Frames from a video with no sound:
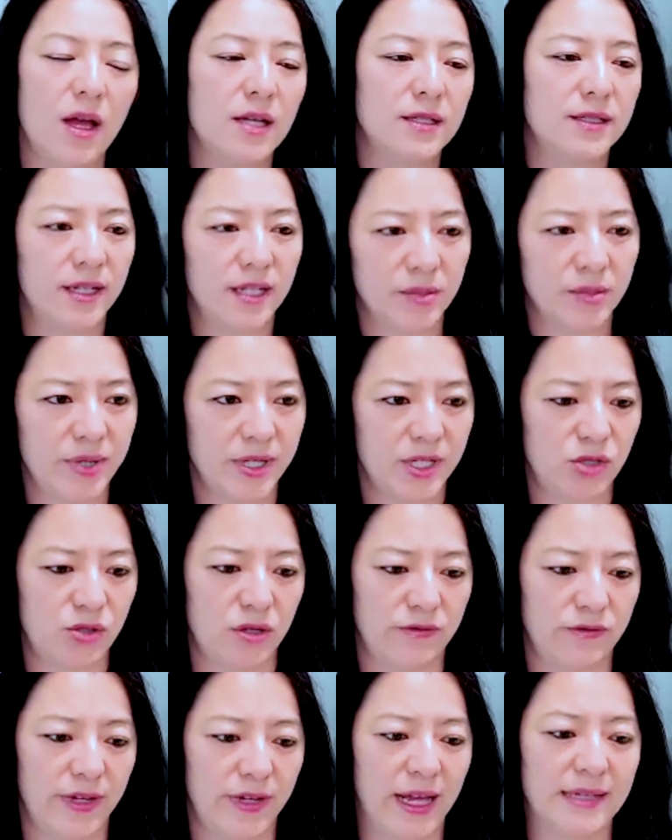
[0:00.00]
Take a picture
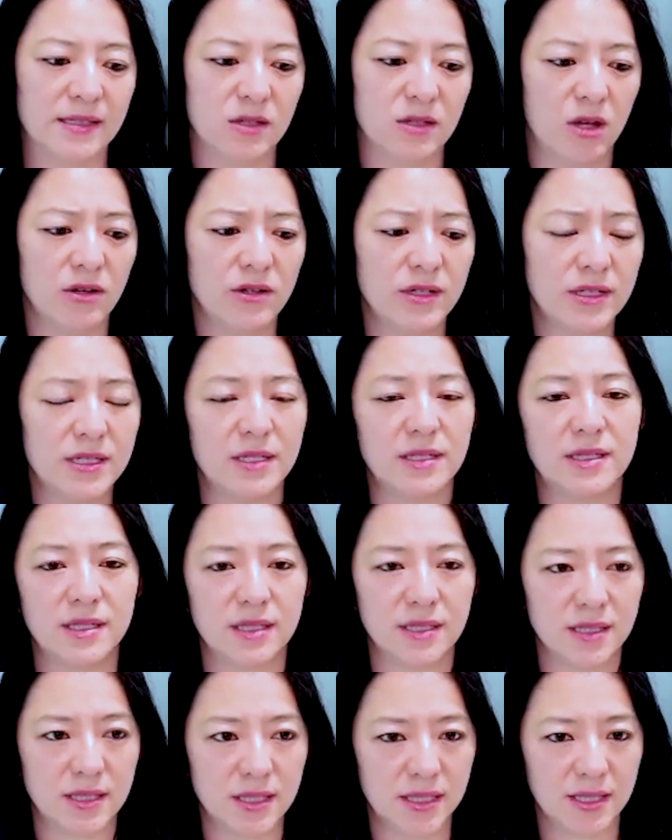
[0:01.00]
of it. As long as it's
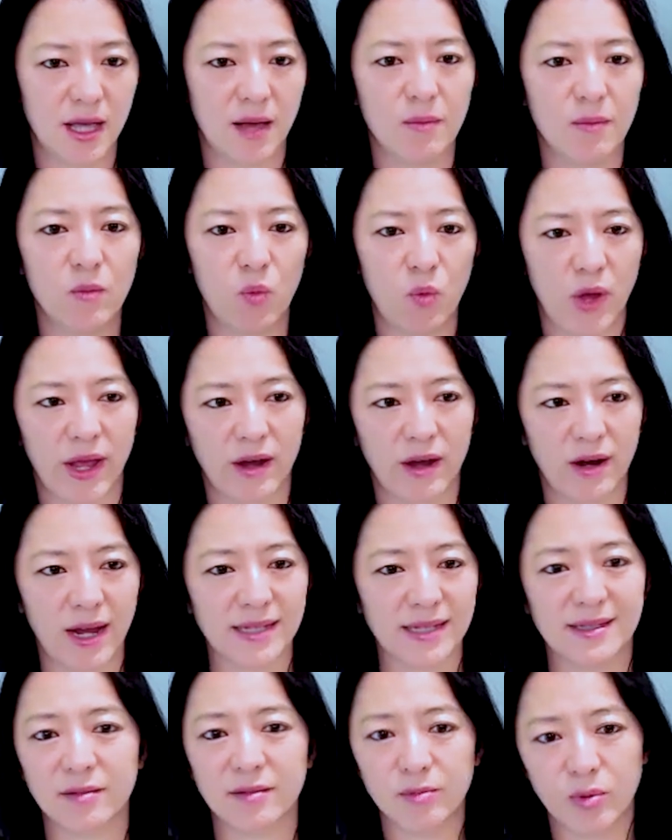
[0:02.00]
somewhere
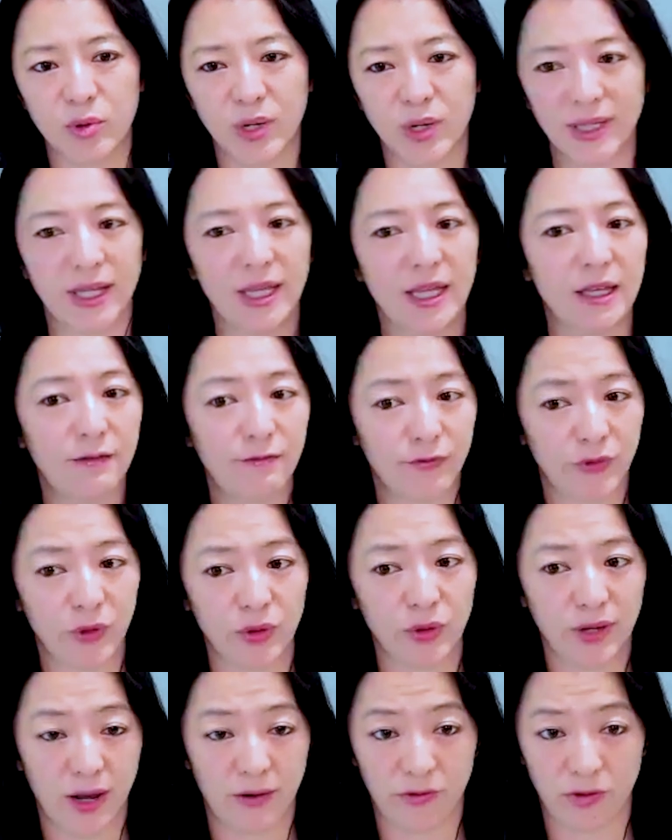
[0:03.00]
at some point, if
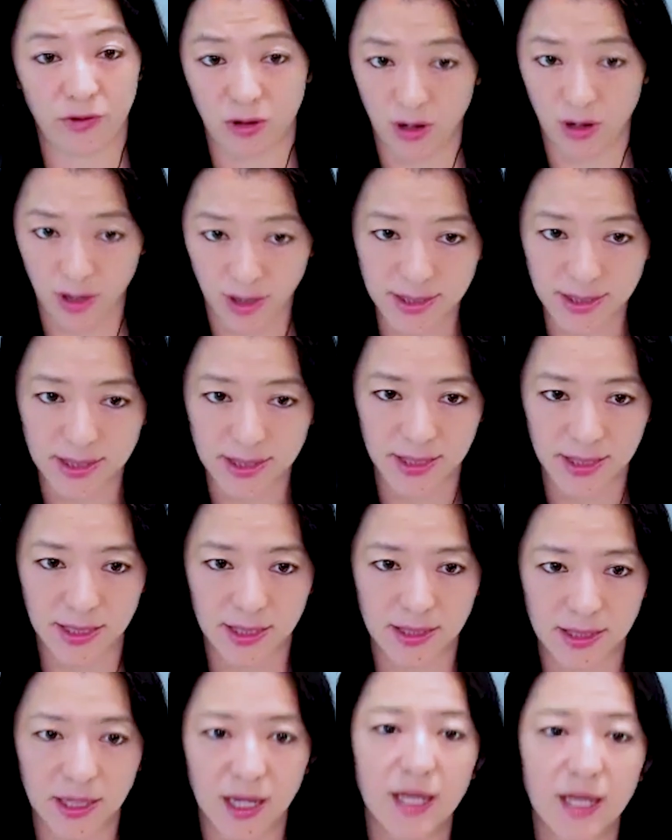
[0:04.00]
you're ever
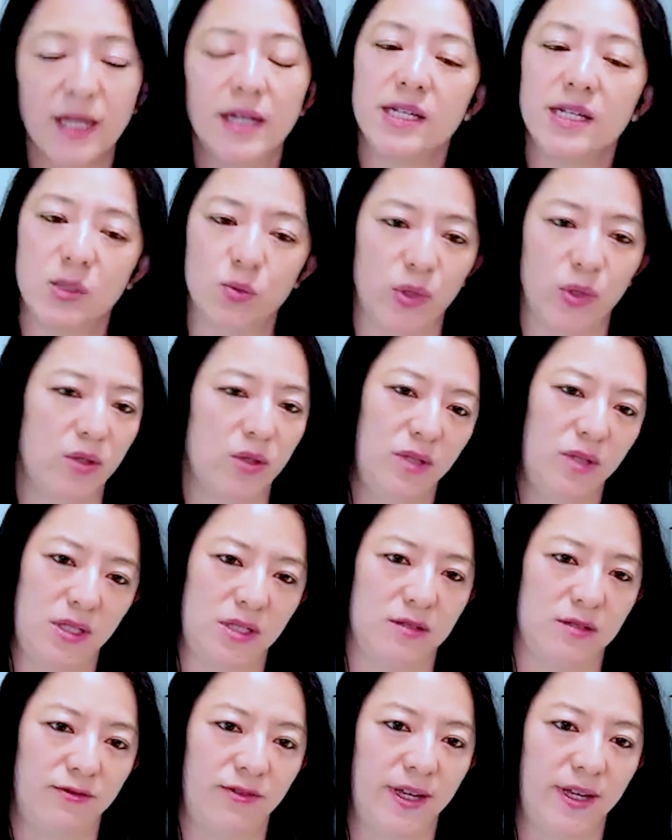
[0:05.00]
audited, is when you'll need
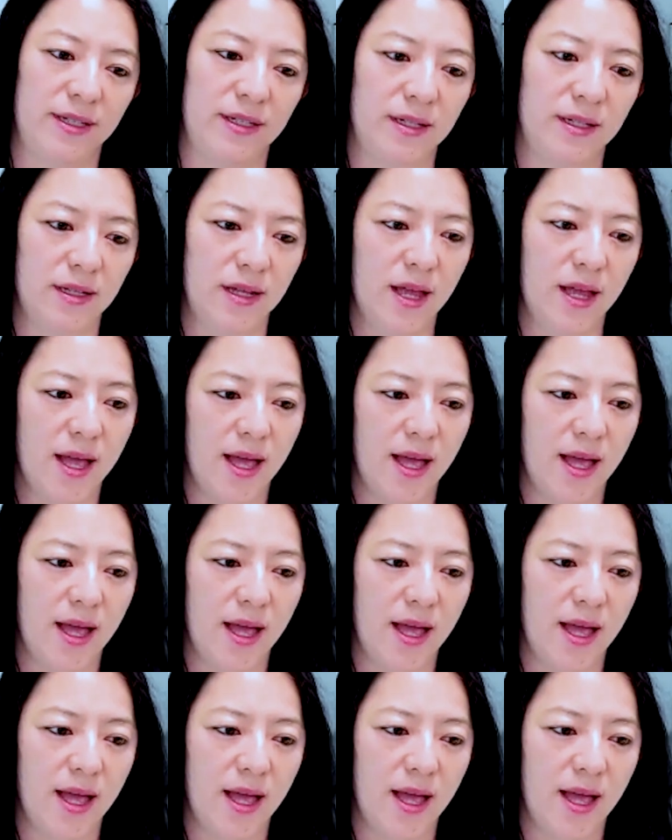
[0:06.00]
to find it.